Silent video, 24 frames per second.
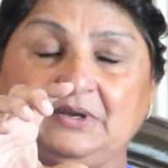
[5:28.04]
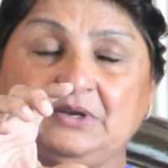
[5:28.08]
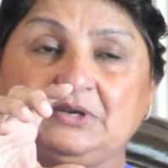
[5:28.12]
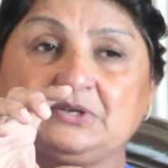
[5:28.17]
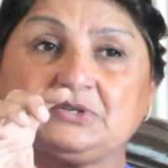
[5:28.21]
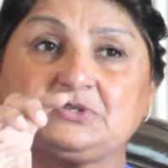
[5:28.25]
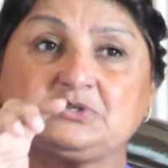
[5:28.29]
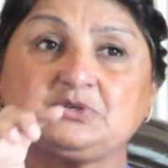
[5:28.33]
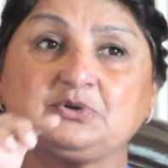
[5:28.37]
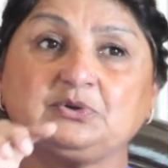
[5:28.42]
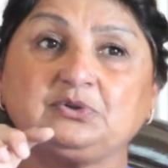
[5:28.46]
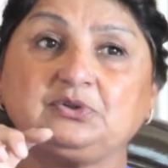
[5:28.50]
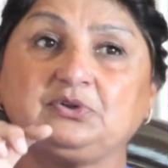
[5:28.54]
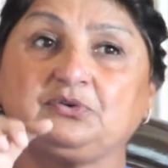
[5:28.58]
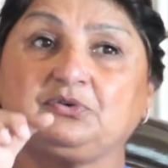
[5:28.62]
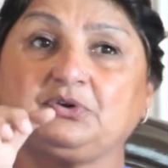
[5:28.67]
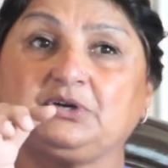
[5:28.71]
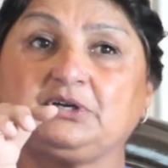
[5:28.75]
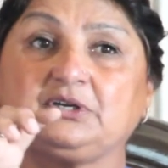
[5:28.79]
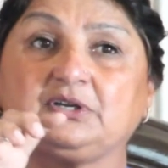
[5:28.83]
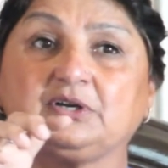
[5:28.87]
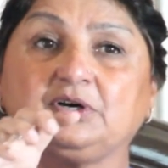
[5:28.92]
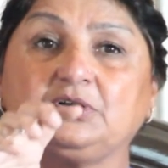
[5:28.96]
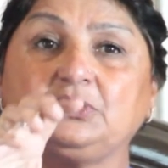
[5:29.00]
So the
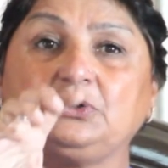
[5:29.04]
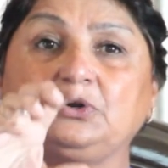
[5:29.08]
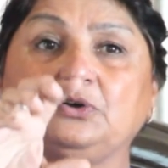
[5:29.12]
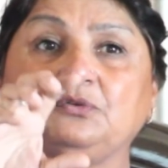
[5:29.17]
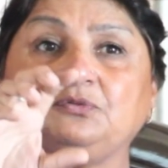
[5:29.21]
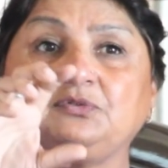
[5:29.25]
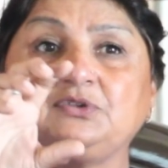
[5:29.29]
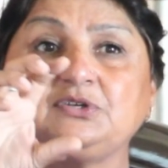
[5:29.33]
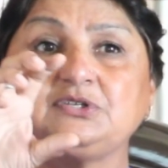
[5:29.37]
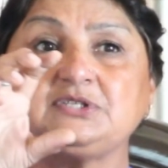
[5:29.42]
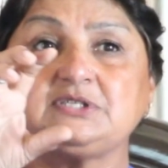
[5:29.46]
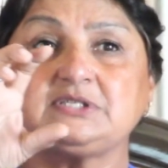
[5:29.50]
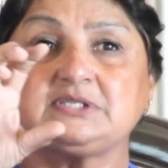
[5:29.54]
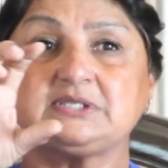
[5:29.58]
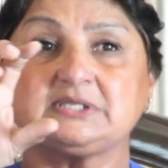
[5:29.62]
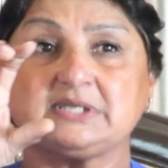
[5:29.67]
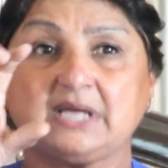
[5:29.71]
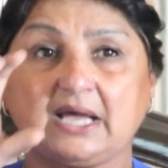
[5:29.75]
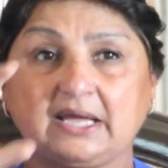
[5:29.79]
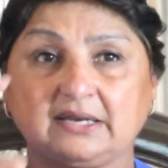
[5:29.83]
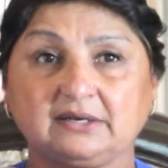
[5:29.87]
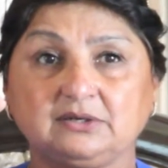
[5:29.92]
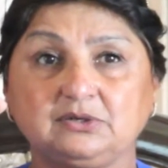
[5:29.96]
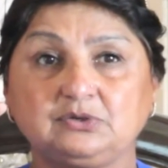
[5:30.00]
return of the
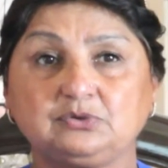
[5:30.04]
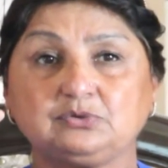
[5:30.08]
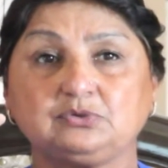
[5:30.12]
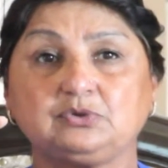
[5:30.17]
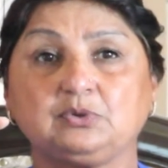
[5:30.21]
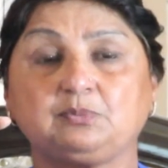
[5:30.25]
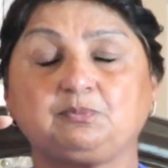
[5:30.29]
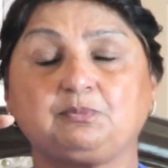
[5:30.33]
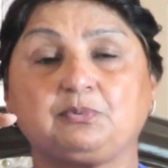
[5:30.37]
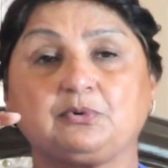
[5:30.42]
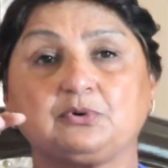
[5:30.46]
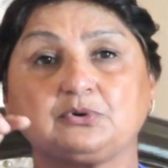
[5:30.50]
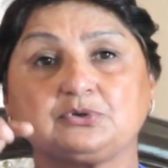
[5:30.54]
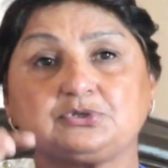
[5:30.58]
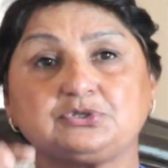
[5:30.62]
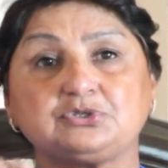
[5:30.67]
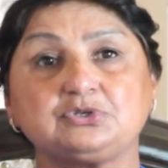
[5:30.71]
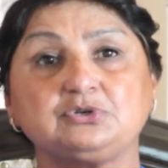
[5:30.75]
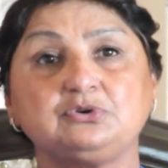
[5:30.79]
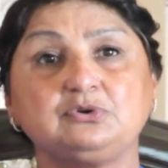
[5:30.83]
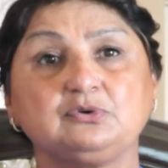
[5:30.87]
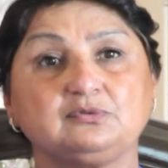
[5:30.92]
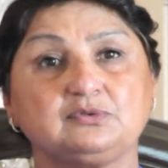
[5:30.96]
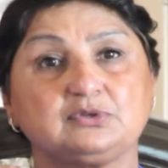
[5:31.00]
sun to the
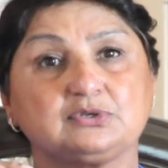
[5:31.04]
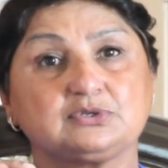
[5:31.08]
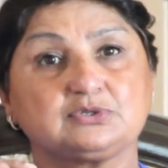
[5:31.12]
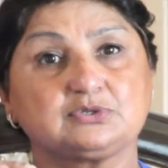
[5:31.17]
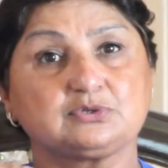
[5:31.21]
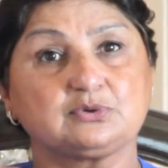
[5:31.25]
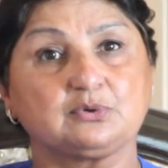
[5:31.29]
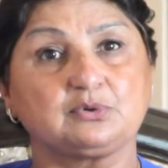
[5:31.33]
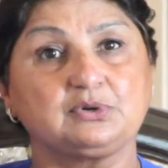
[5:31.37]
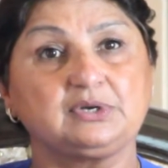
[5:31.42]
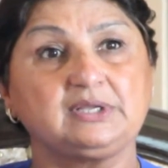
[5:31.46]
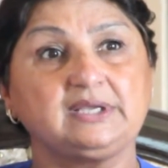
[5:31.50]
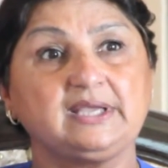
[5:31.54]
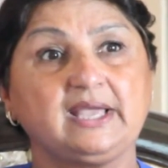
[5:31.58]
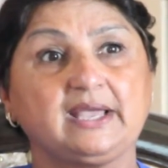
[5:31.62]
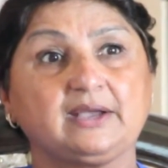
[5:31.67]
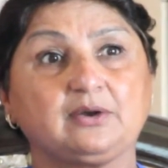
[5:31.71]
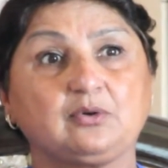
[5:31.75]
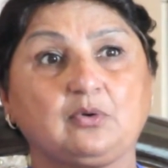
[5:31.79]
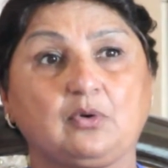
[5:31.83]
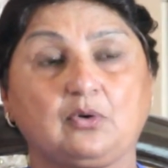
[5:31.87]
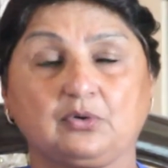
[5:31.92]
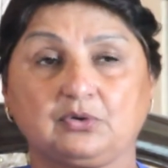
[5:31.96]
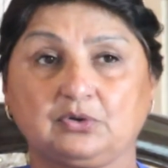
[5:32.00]
portion of the
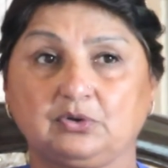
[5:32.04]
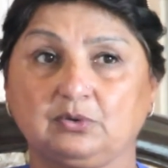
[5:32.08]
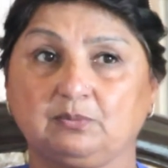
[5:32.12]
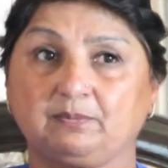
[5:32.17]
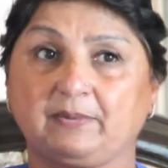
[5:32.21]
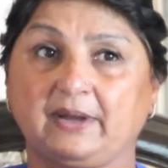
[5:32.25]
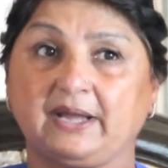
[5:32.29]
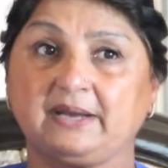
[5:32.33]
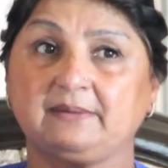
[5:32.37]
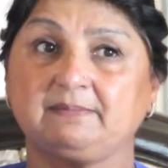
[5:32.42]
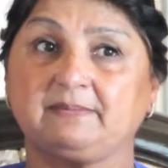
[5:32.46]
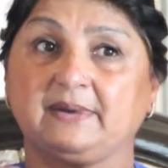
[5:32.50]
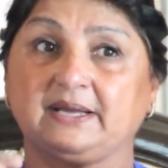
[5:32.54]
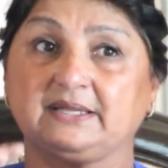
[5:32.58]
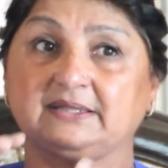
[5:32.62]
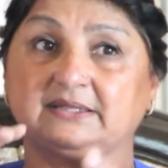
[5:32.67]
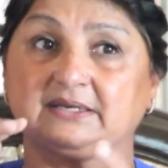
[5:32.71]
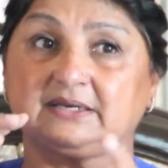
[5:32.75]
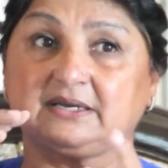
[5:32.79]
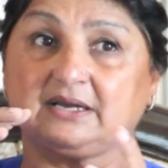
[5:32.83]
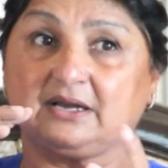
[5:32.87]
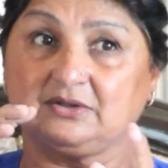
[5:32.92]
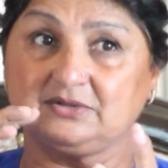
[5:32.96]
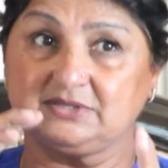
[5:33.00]
zodiac occupied by
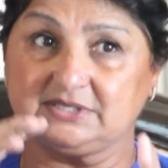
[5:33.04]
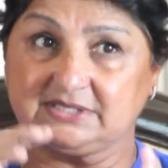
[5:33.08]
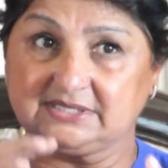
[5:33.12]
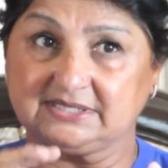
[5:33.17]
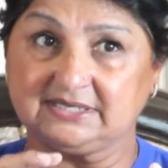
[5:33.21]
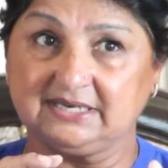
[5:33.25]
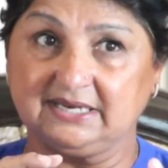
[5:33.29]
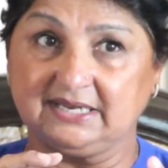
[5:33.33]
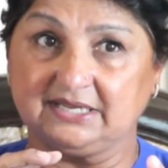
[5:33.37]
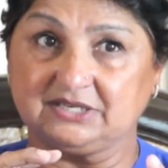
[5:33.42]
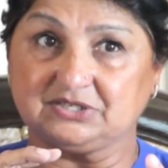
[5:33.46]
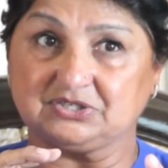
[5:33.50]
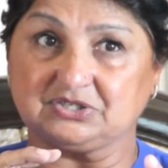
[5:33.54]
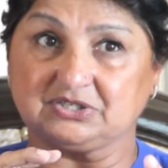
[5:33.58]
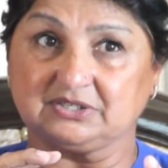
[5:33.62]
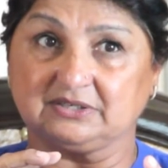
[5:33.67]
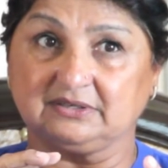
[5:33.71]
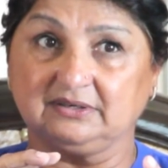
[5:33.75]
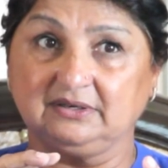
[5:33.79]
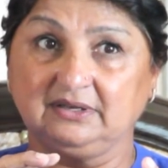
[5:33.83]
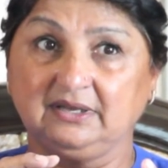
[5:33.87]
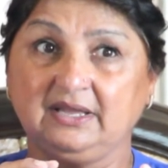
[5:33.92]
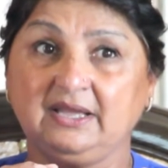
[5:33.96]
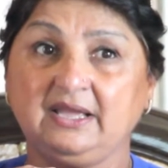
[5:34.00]
the
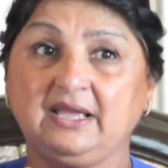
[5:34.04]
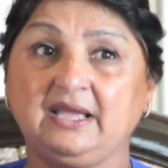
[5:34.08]
constellation